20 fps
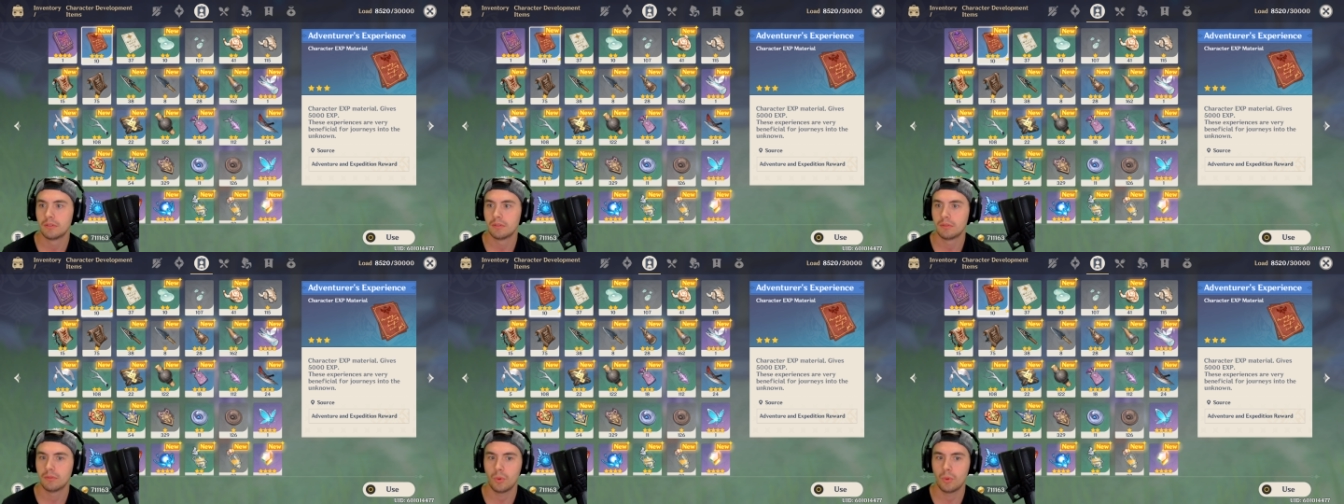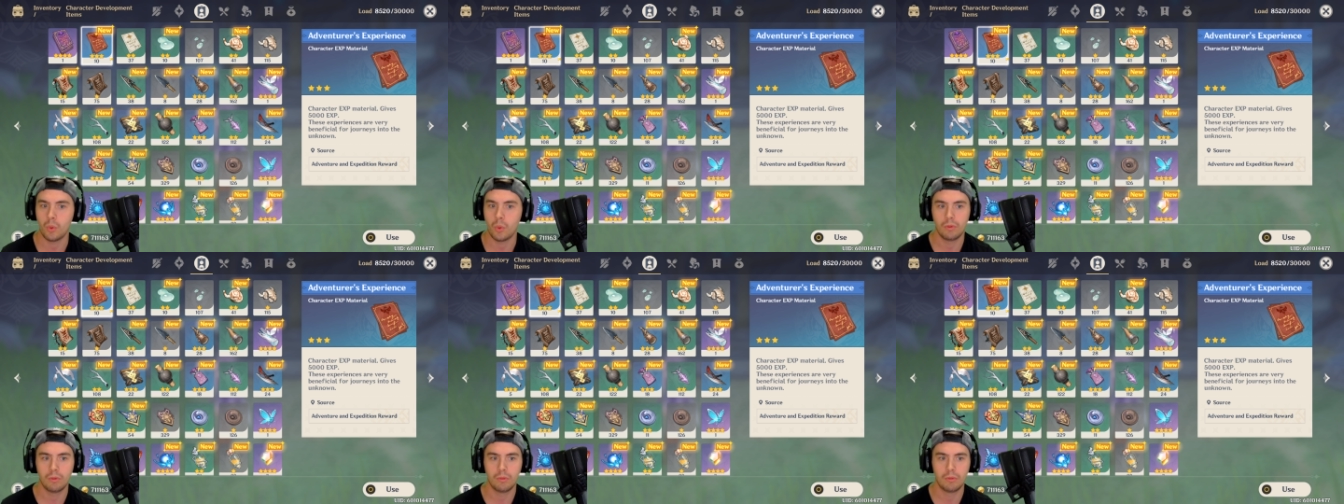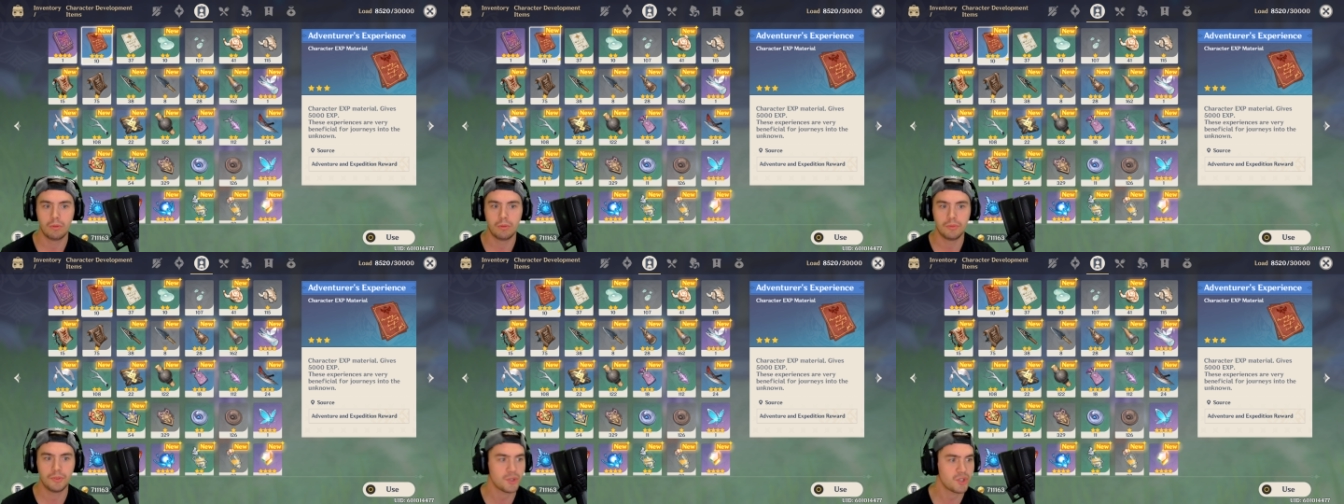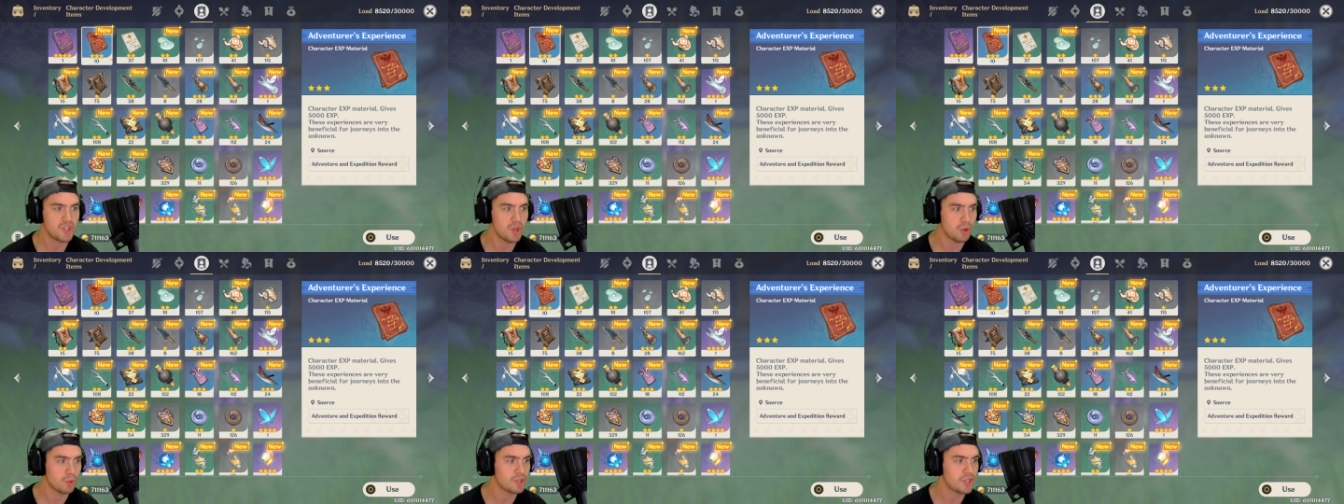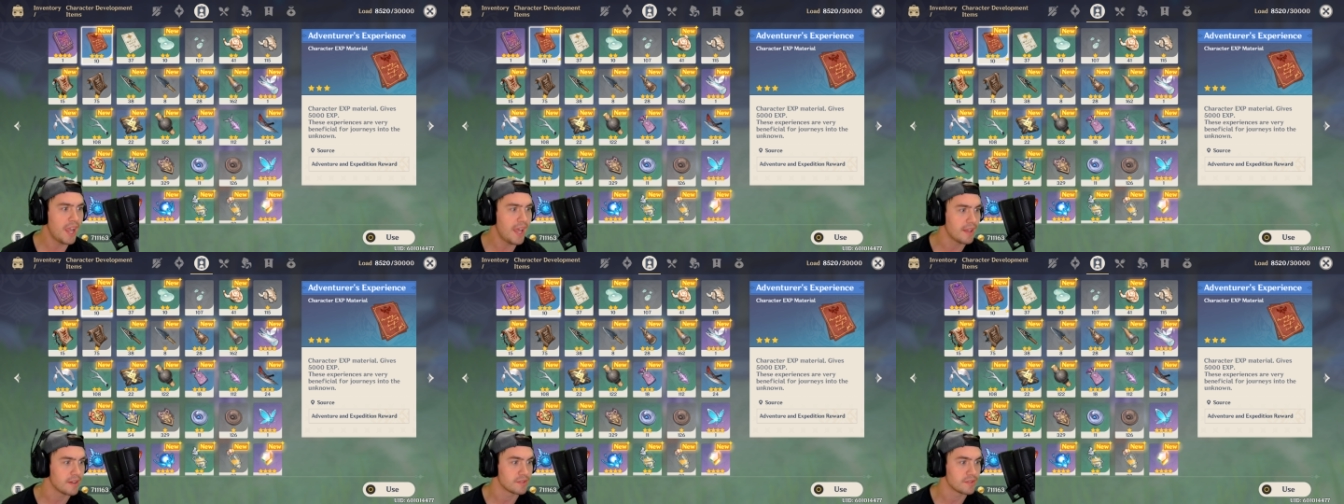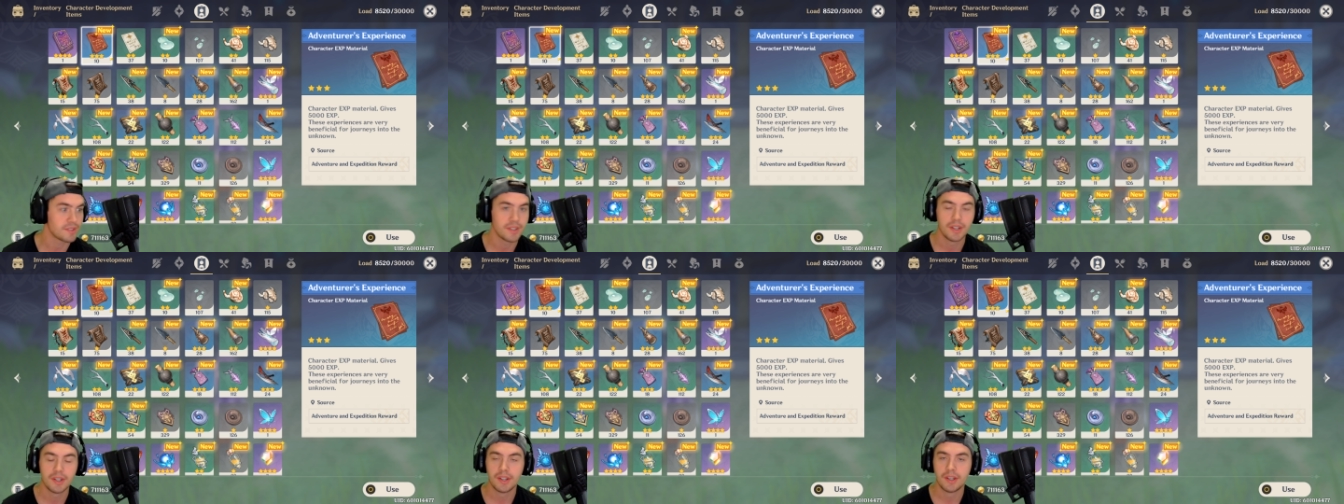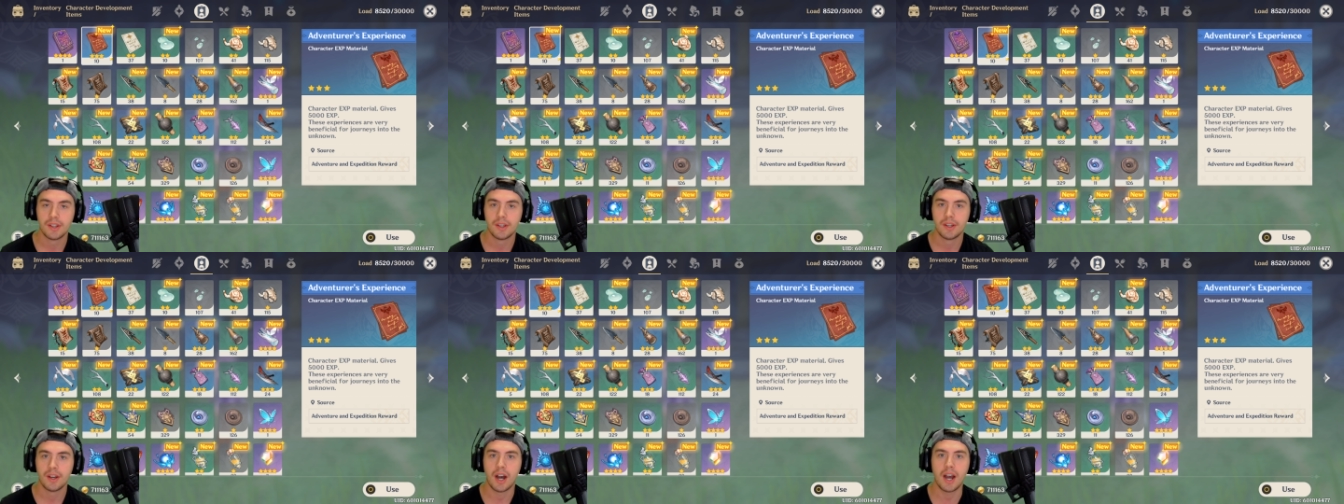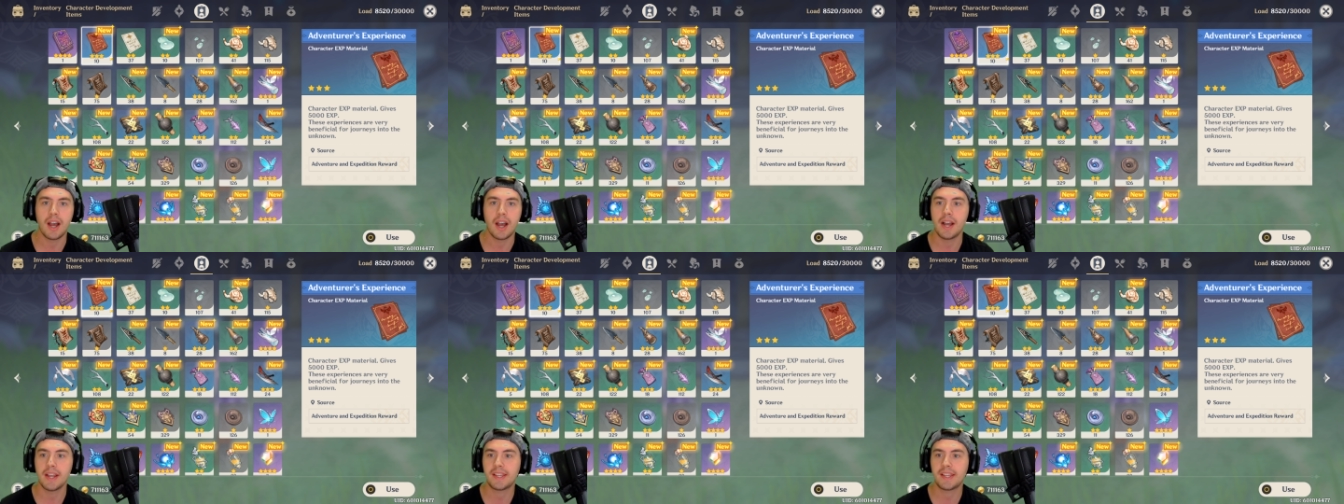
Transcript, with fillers: well, there's no chance. I,